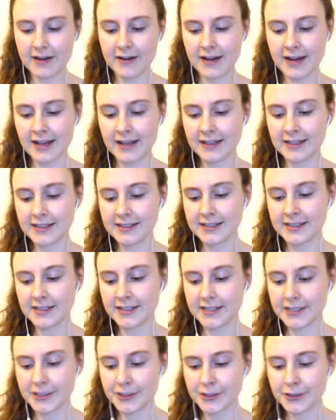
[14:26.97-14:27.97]
at least in
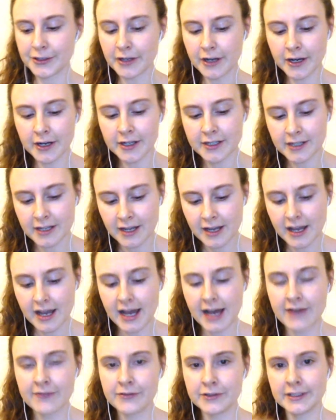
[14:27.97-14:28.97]
digital art,
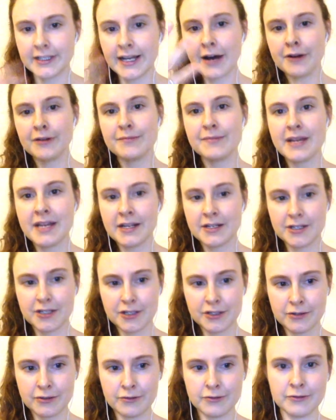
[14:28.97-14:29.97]
have allowed me
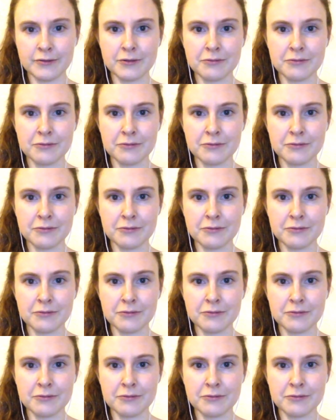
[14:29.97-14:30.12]
to